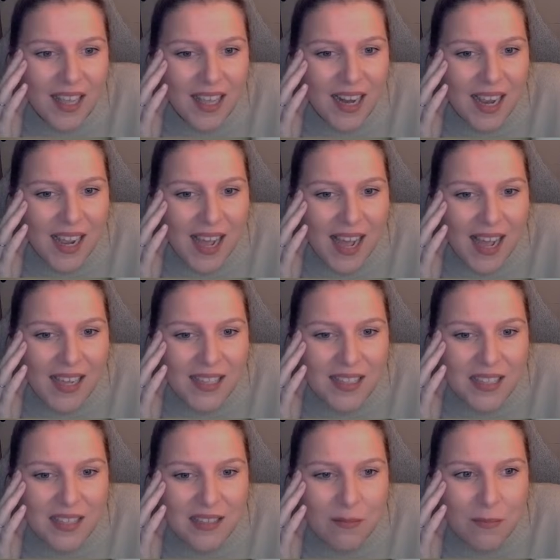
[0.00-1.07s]
had
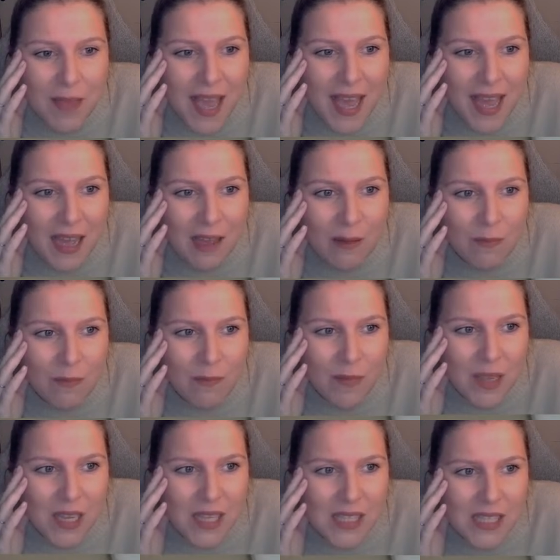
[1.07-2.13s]
some ham
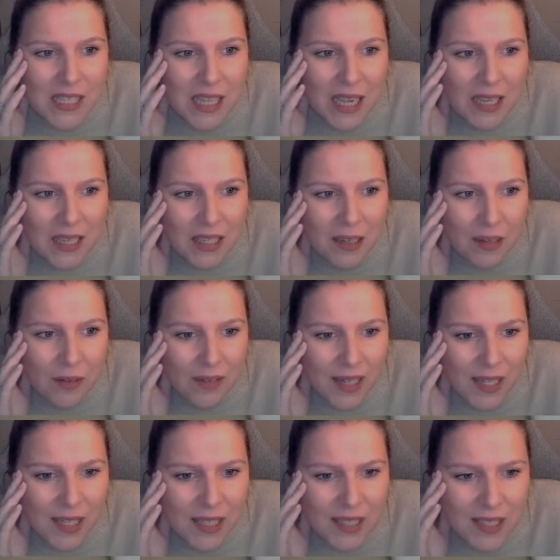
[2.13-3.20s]
inside,
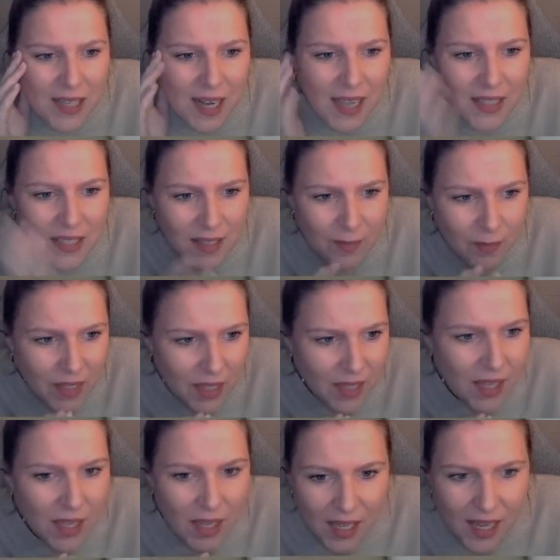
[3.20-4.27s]
right? It has
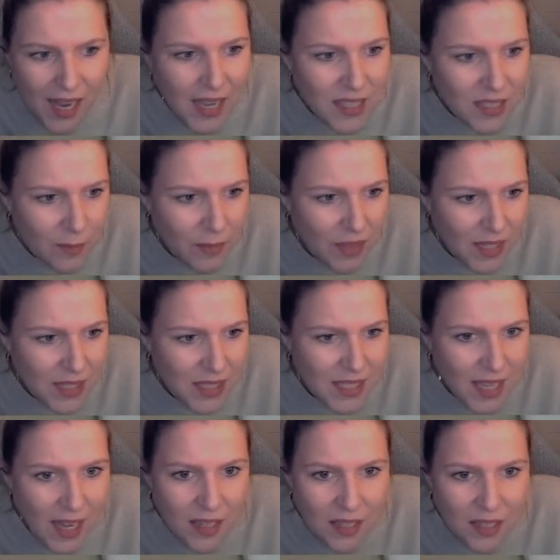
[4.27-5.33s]
something
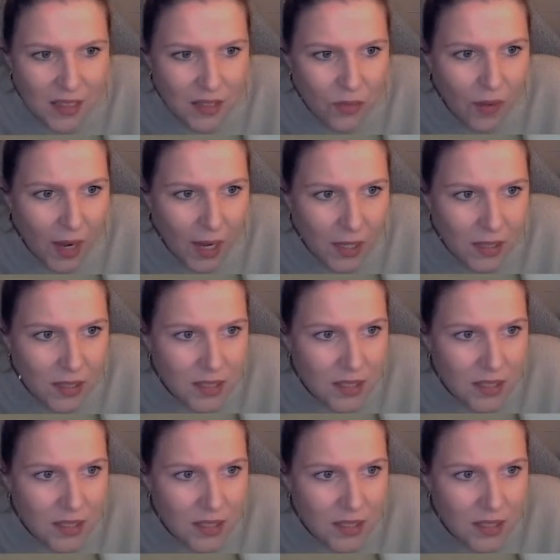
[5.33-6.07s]
inside, right?